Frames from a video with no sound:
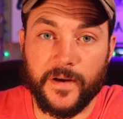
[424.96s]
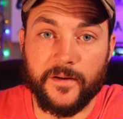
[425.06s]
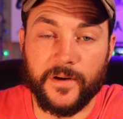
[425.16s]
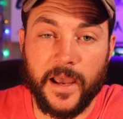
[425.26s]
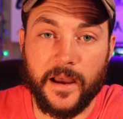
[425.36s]

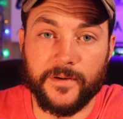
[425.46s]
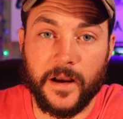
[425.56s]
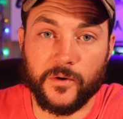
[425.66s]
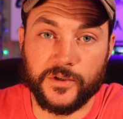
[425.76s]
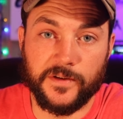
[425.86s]
five and a half
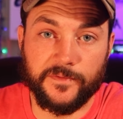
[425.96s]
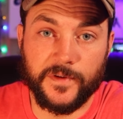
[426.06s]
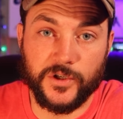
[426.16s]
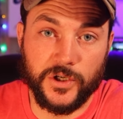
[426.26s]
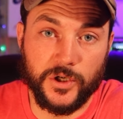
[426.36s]
hours to
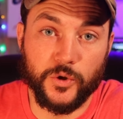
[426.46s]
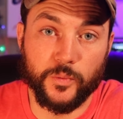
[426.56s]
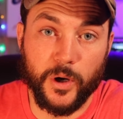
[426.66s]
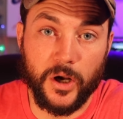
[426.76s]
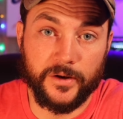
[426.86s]
fish a new
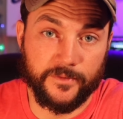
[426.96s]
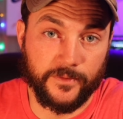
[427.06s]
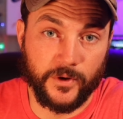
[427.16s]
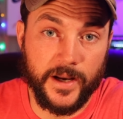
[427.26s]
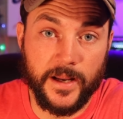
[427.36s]
pond
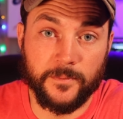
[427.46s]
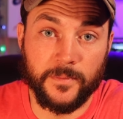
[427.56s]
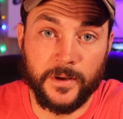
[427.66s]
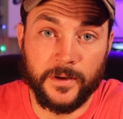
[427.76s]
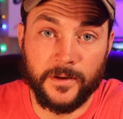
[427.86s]
for
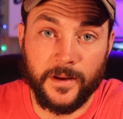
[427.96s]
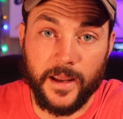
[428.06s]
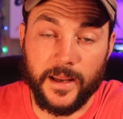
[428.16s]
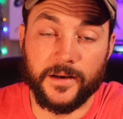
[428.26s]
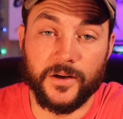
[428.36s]
him
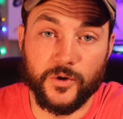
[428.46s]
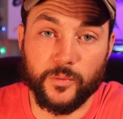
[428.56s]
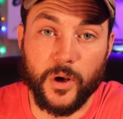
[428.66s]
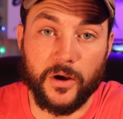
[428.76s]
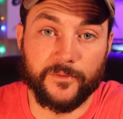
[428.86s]
and a new
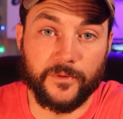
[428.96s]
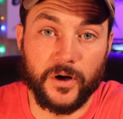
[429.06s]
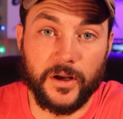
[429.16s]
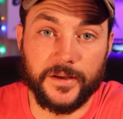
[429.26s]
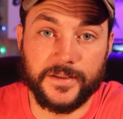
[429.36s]
pond for
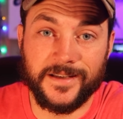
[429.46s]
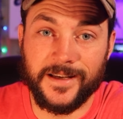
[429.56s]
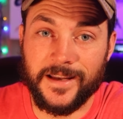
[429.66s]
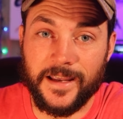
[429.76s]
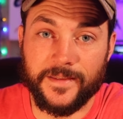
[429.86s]
us,
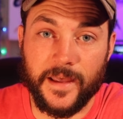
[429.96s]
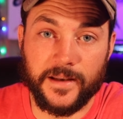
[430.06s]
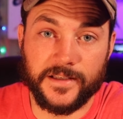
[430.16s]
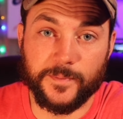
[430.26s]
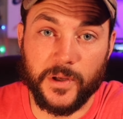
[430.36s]
and
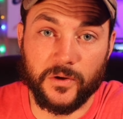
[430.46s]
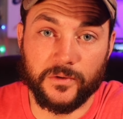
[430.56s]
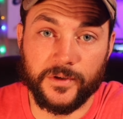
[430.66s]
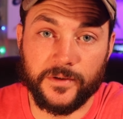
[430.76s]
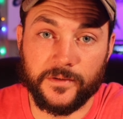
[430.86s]
that
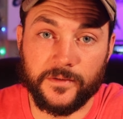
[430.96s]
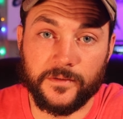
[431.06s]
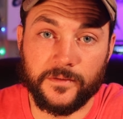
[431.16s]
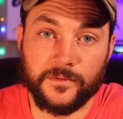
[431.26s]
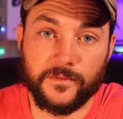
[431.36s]
spelled
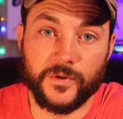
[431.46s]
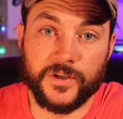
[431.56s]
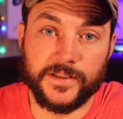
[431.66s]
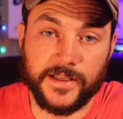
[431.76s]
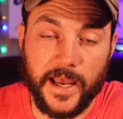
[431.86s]
for
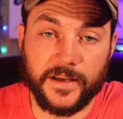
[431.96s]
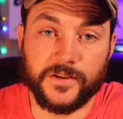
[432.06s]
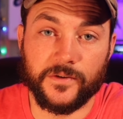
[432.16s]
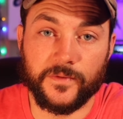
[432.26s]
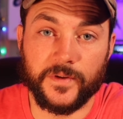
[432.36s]

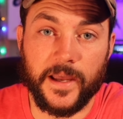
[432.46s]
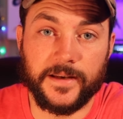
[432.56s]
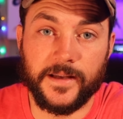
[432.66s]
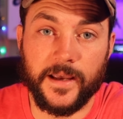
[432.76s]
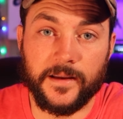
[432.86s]
disaster for
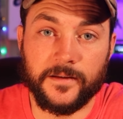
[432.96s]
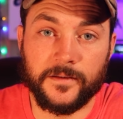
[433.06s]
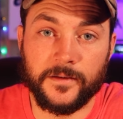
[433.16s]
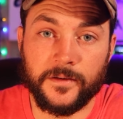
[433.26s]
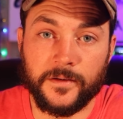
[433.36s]
that day.
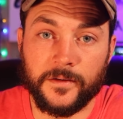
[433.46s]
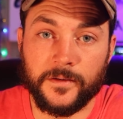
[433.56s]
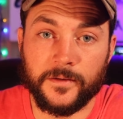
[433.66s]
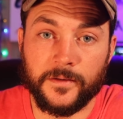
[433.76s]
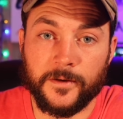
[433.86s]

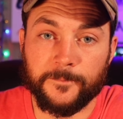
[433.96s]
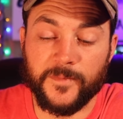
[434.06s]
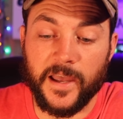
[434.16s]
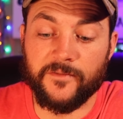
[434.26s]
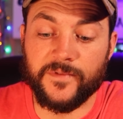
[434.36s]

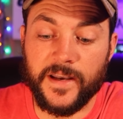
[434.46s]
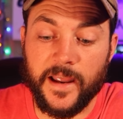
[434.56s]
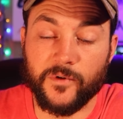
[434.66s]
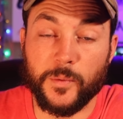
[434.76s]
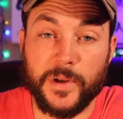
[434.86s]
I've
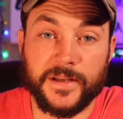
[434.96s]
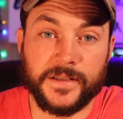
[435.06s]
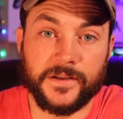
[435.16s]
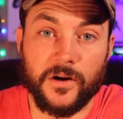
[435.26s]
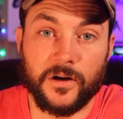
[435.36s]
never been
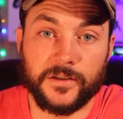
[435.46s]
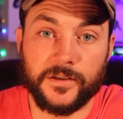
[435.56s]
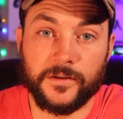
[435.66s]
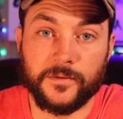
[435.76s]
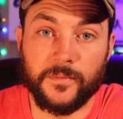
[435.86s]

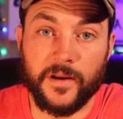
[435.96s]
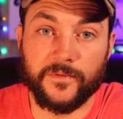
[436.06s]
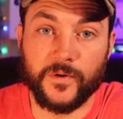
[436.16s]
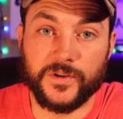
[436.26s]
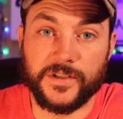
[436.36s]
skunked my
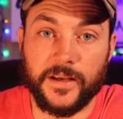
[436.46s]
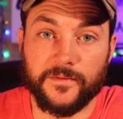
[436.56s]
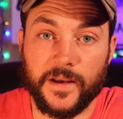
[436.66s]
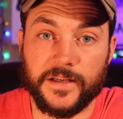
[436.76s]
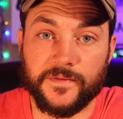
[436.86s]
first day
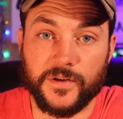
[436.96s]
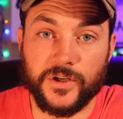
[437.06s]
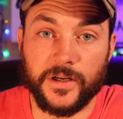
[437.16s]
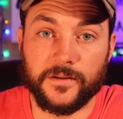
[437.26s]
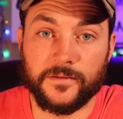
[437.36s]
of ice
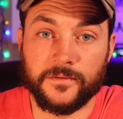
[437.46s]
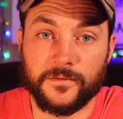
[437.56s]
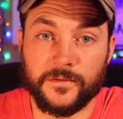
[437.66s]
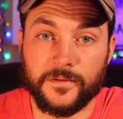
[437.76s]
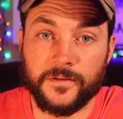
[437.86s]
fishing
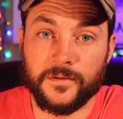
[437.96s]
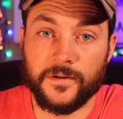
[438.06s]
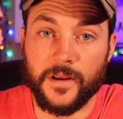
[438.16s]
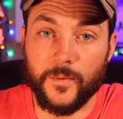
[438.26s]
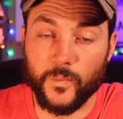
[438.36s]

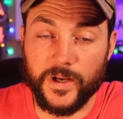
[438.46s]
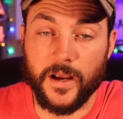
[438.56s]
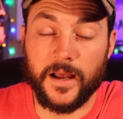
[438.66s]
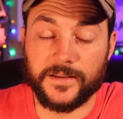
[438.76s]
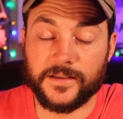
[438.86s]
and we
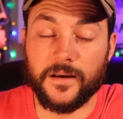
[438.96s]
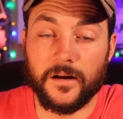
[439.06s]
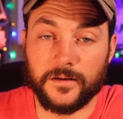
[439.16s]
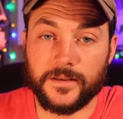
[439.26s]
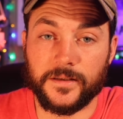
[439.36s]
got
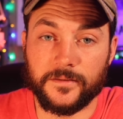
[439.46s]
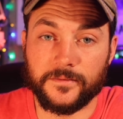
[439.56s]
skunked.